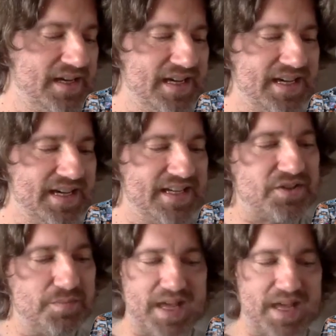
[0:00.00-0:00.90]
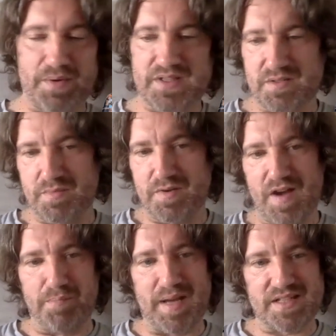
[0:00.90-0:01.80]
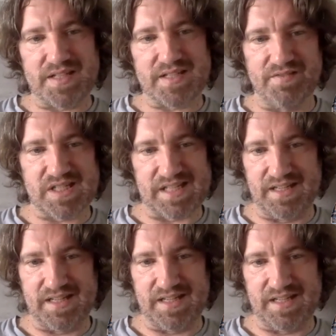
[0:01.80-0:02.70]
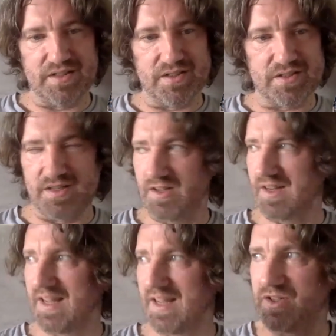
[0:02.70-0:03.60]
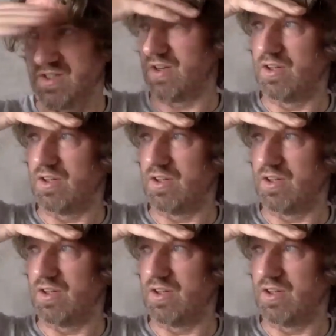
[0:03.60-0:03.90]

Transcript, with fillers: I think it's up there with some of our best ever singles, you know,